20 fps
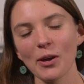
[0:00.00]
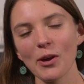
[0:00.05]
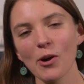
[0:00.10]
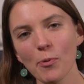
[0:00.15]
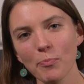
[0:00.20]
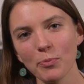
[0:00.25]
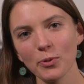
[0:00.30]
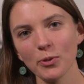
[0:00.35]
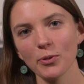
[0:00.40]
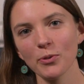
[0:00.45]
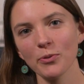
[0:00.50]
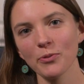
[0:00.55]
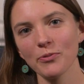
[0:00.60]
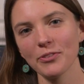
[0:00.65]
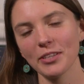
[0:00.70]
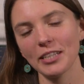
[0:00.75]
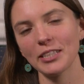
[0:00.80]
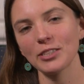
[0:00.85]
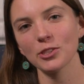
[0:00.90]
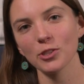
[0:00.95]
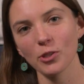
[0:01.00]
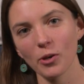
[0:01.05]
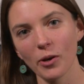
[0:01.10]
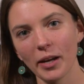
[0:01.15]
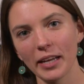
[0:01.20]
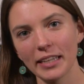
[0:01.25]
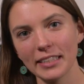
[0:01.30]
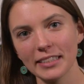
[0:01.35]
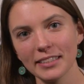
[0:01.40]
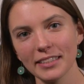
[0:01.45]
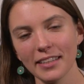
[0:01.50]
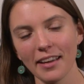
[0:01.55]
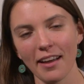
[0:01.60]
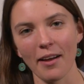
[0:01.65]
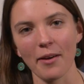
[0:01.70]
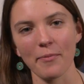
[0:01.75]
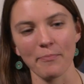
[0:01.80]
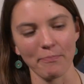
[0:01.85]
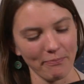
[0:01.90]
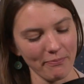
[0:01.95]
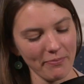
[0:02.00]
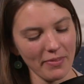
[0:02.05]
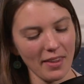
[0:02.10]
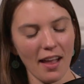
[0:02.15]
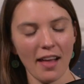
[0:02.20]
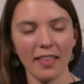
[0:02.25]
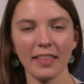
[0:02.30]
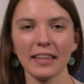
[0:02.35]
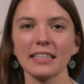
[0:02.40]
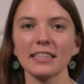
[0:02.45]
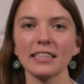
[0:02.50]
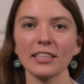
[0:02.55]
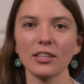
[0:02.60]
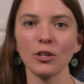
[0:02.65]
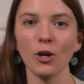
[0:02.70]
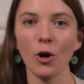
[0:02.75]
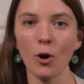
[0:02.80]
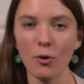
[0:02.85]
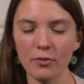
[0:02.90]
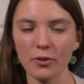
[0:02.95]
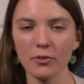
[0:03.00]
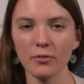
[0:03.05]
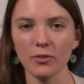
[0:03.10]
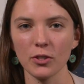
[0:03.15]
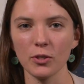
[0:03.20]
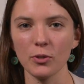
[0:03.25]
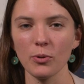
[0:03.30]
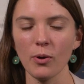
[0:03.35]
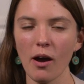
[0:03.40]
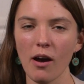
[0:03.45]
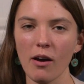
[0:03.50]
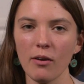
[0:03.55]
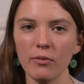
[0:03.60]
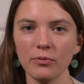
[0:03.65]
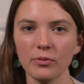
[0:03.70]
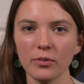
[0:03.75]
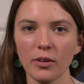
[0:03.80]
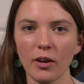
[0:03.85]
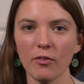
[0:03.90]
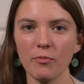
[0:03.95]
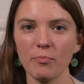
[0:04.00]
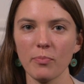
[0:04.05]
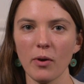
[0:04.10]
hope you've enjoyed this little overview of